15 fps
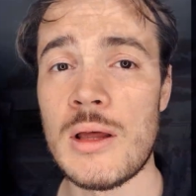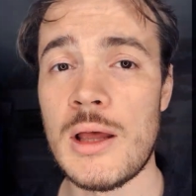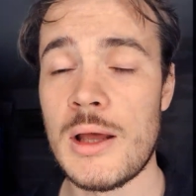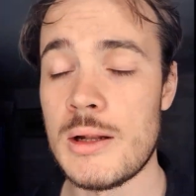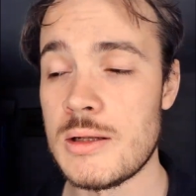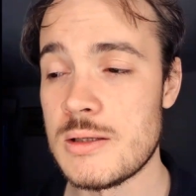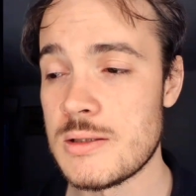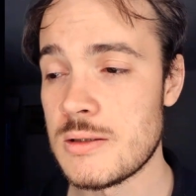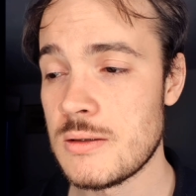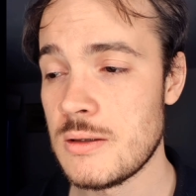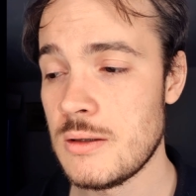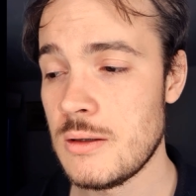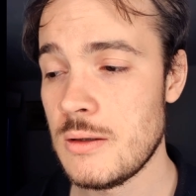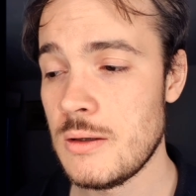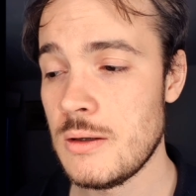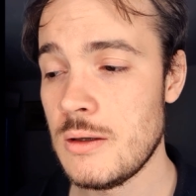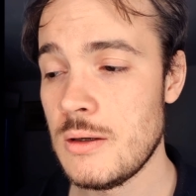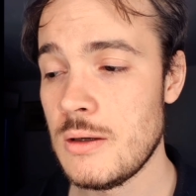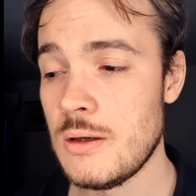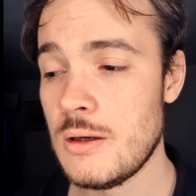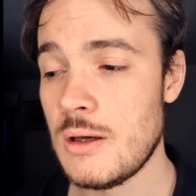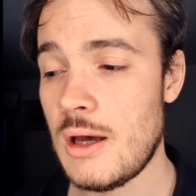and
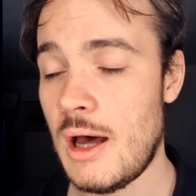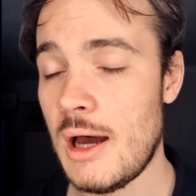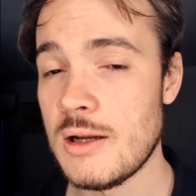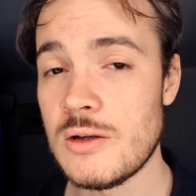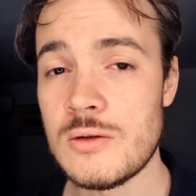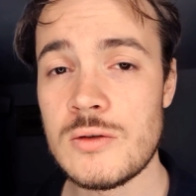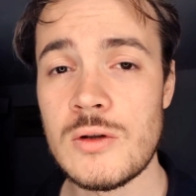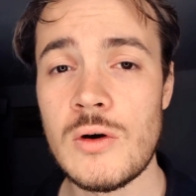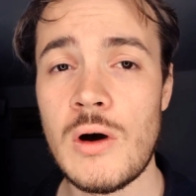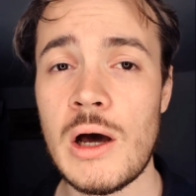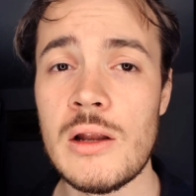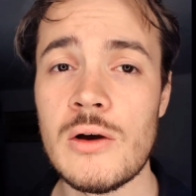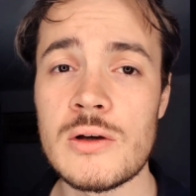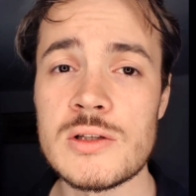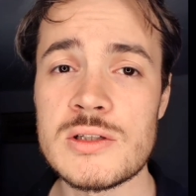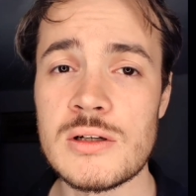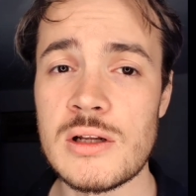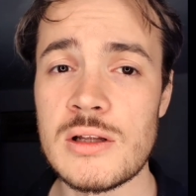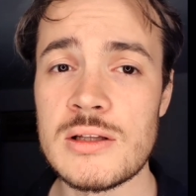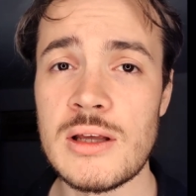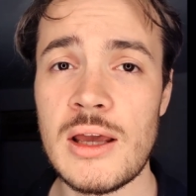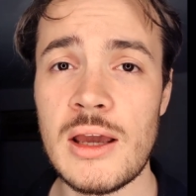I don't know how long it's gonna
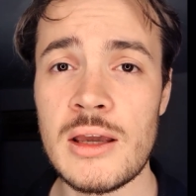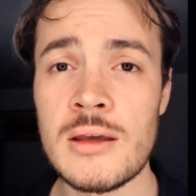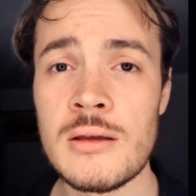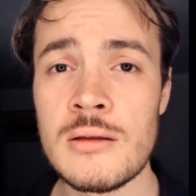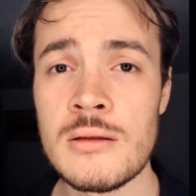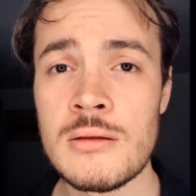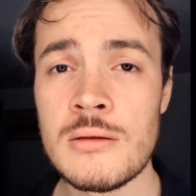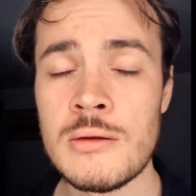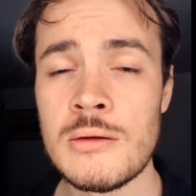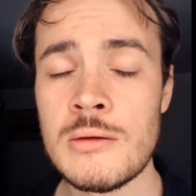take. In the